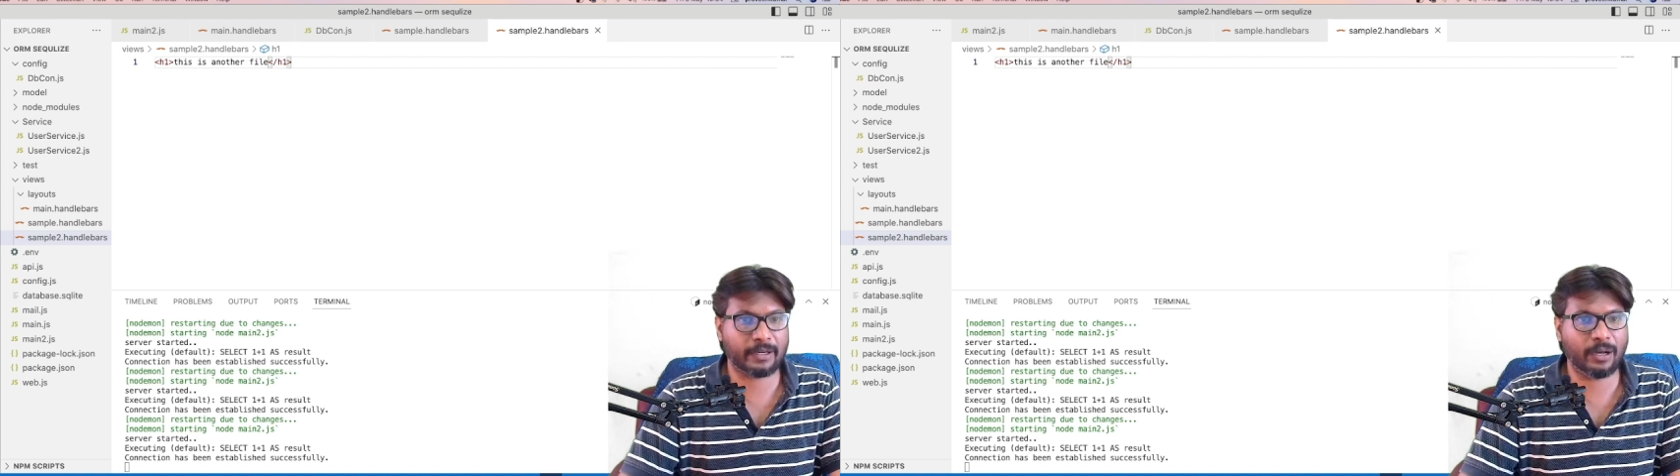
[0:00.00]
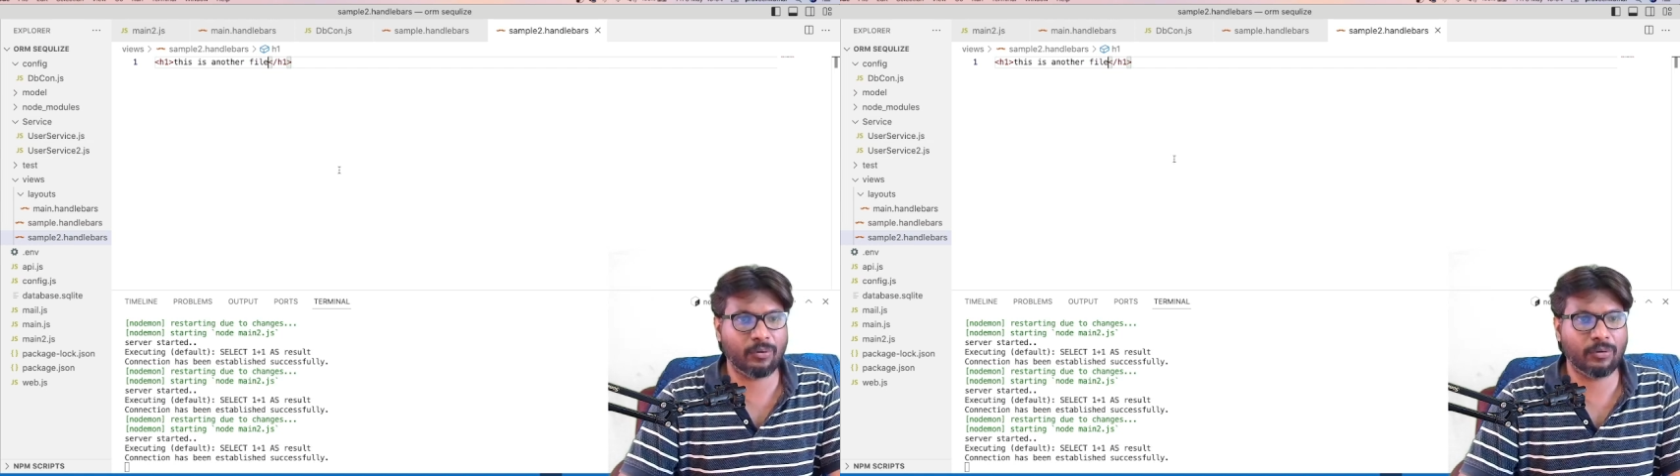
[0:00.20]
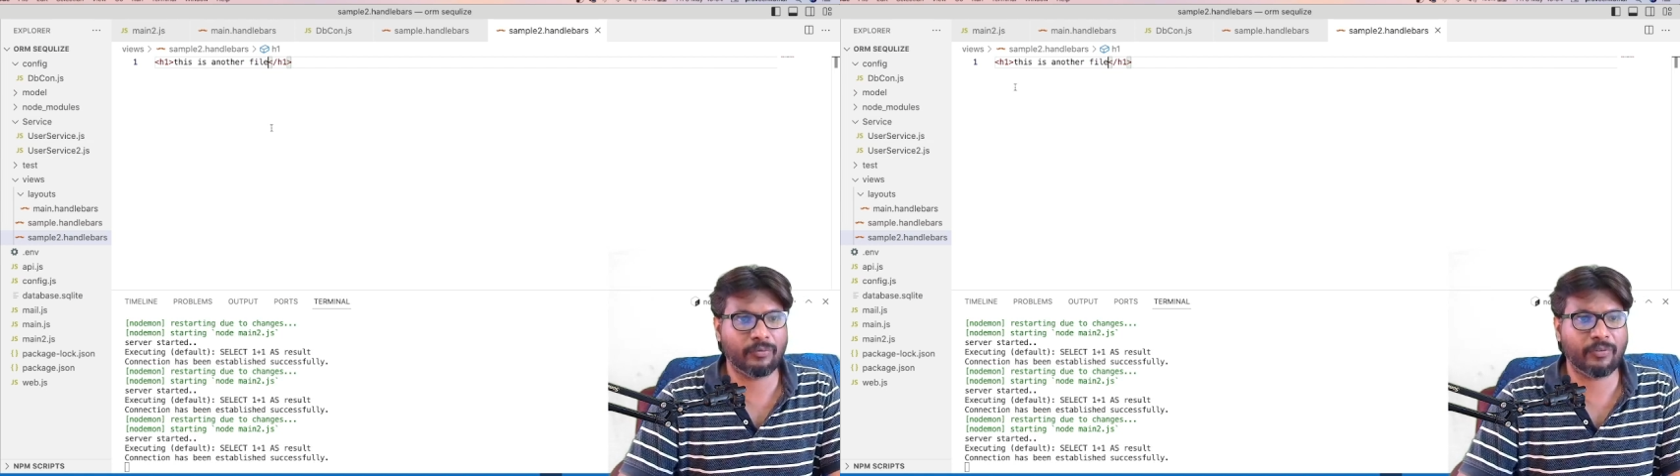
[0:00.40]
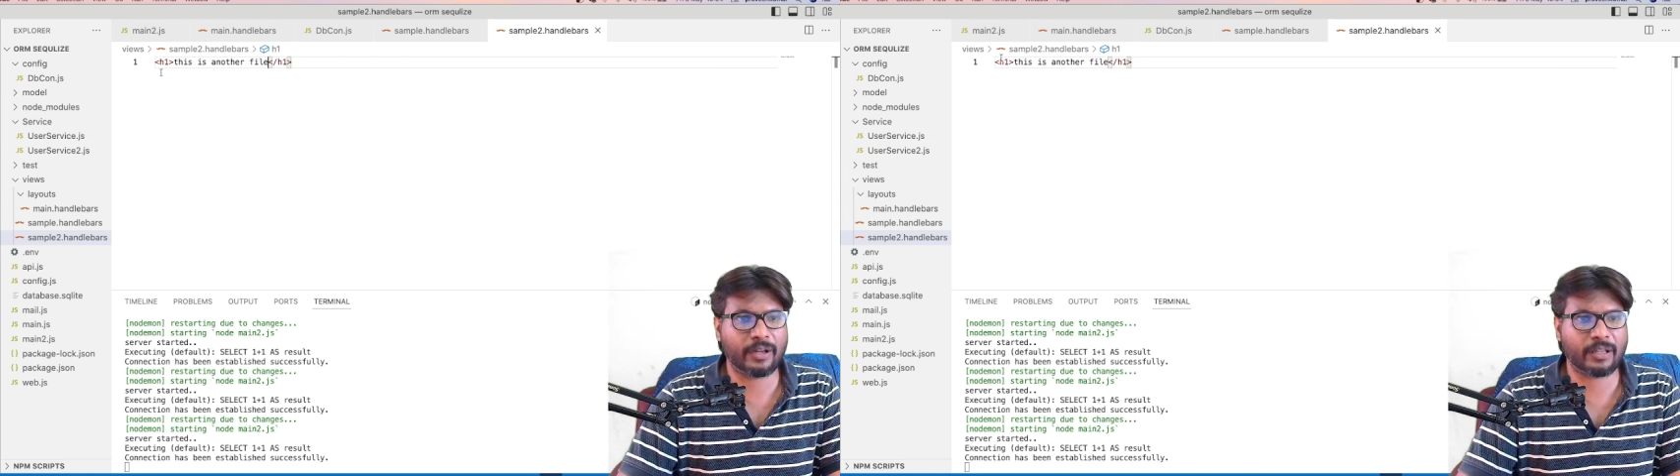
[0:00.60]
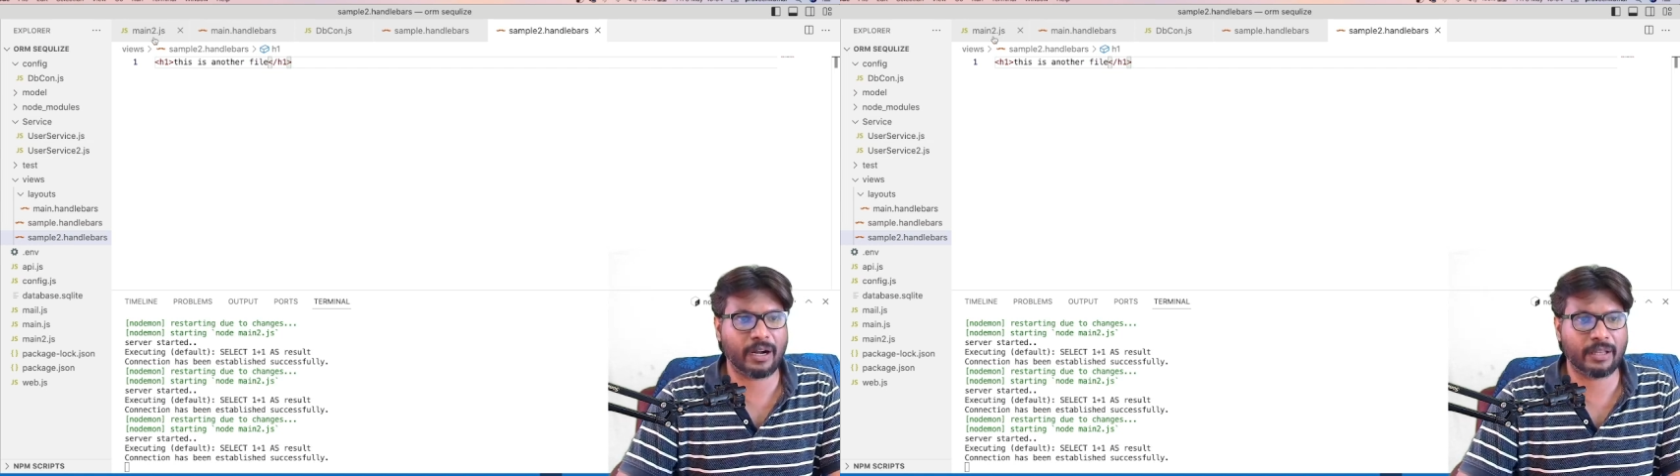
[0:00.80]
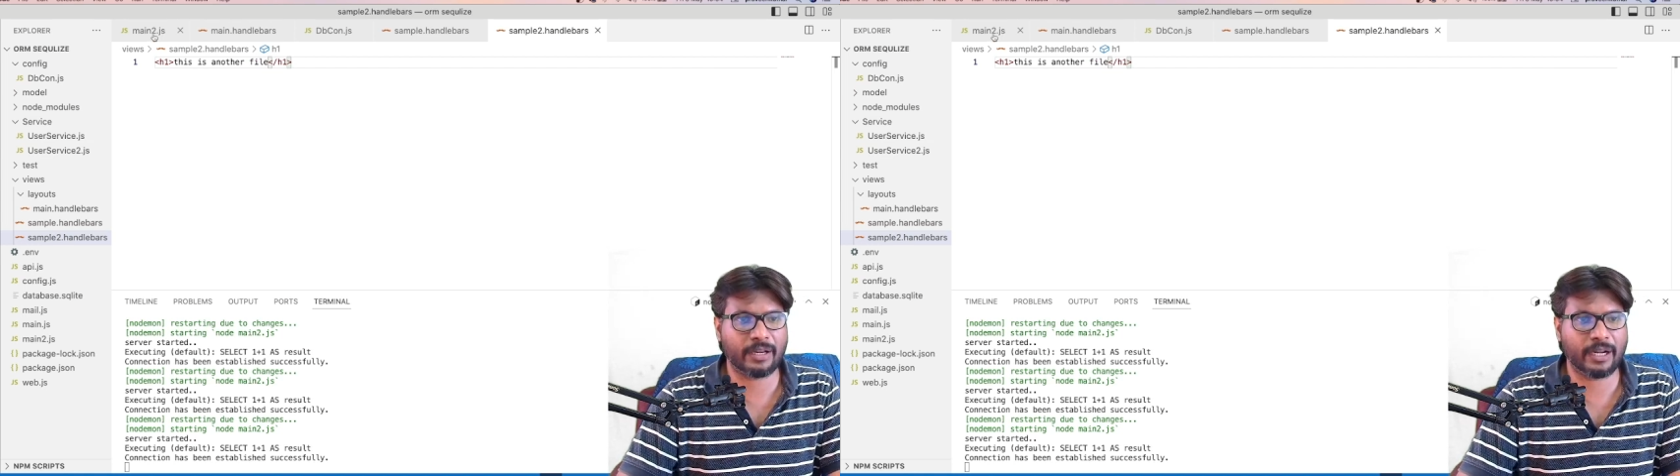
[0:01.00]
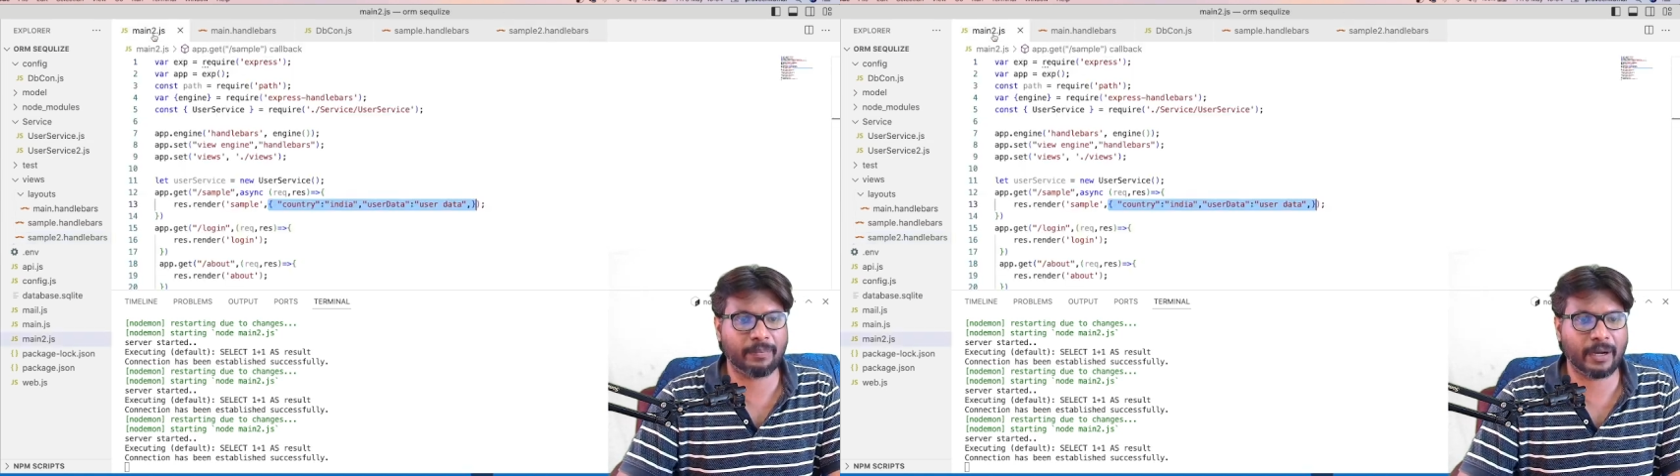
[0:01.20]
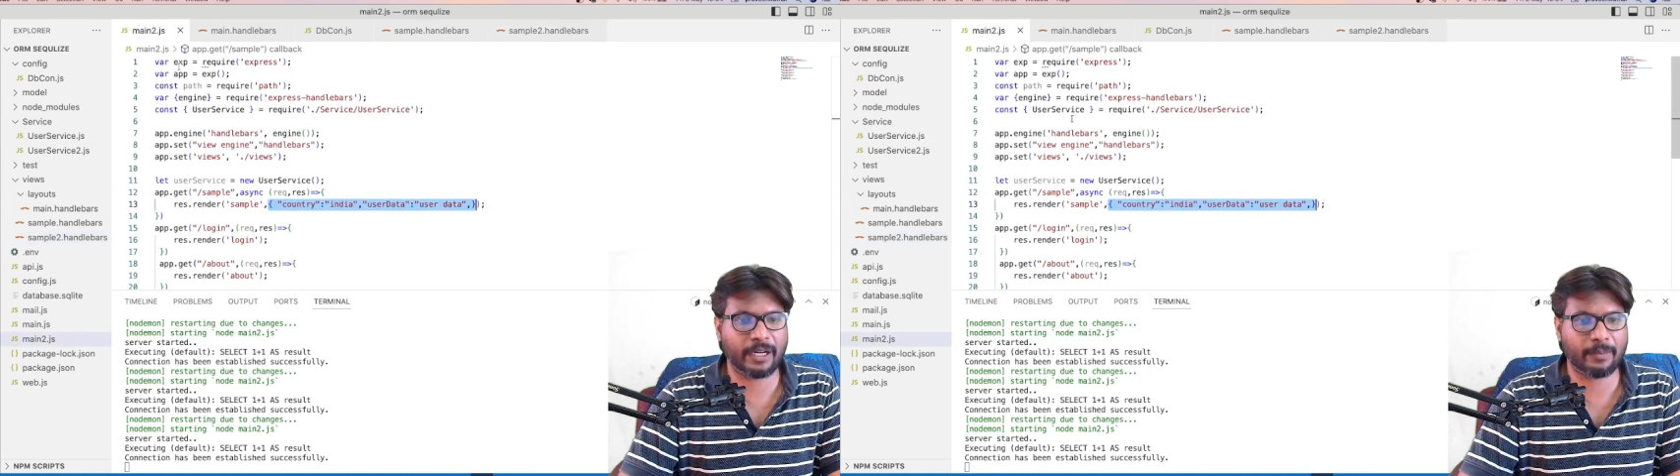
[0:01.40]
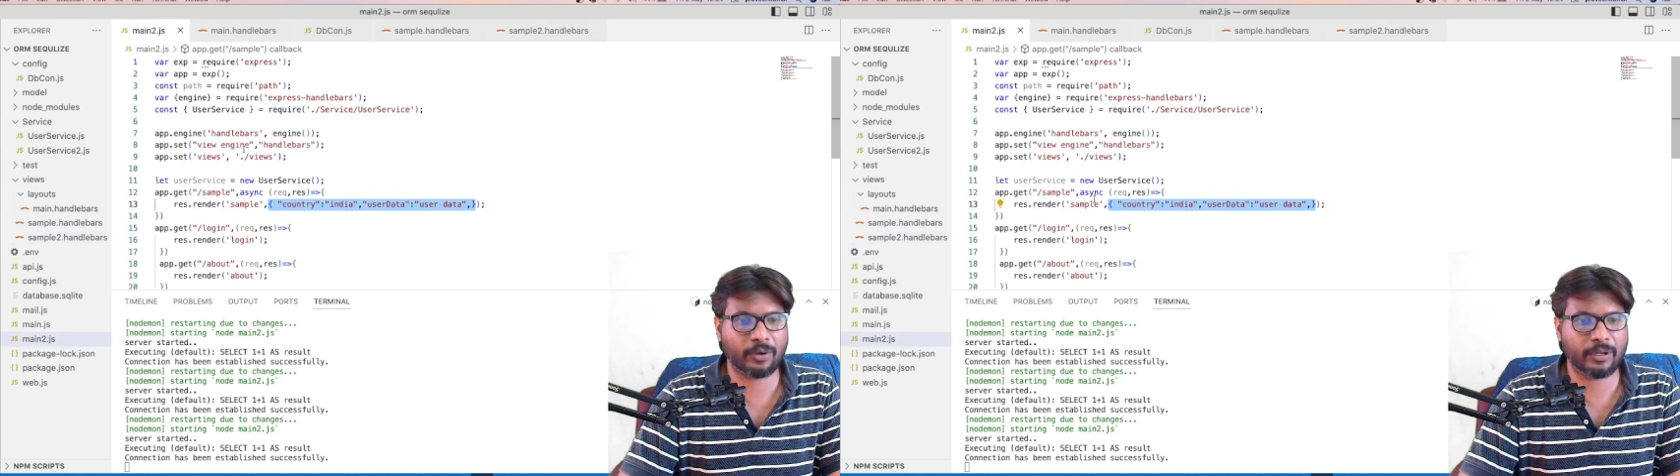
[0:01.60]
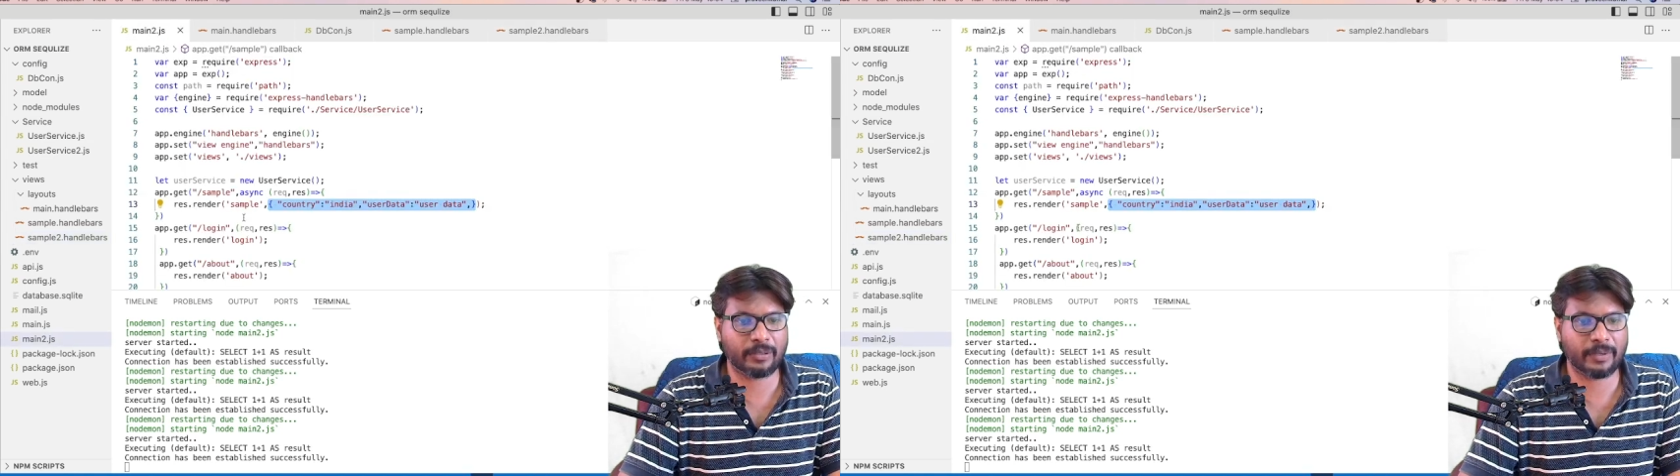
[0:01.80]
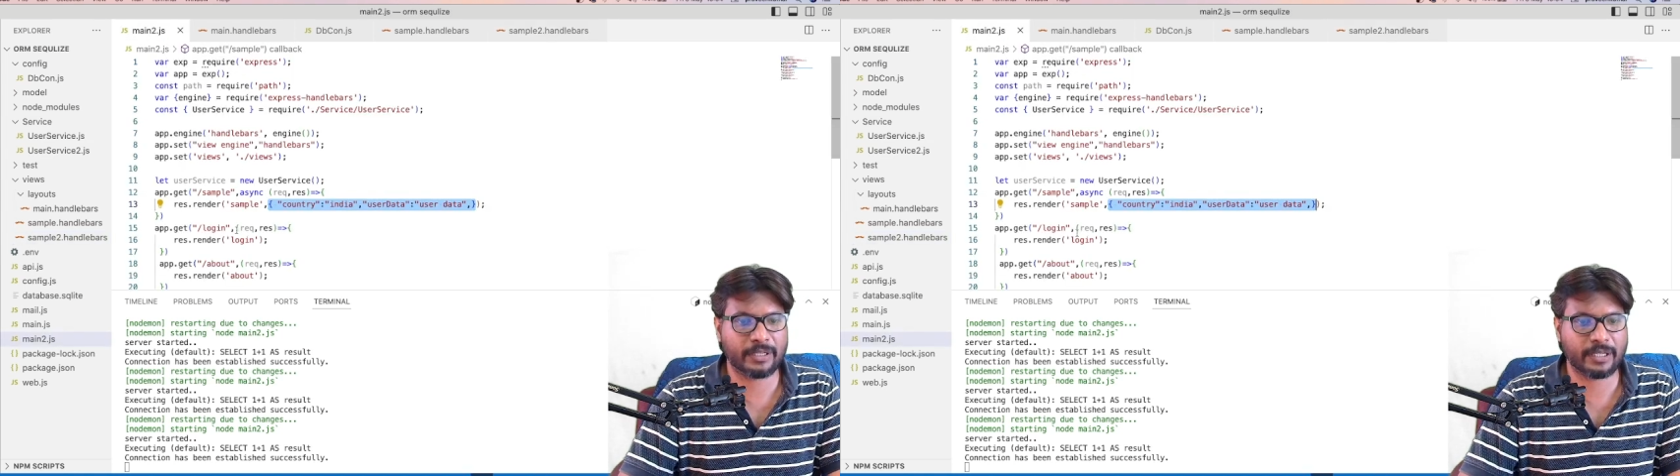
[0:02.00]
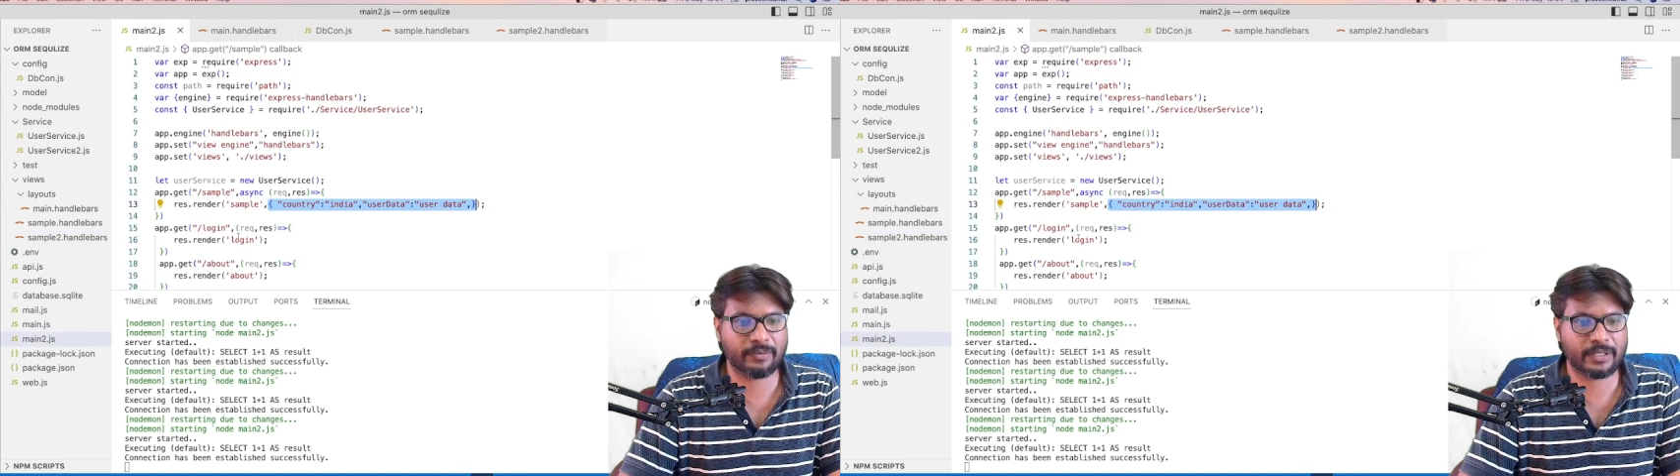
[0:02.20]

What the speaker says: Now for the another endpoint I am going to mention,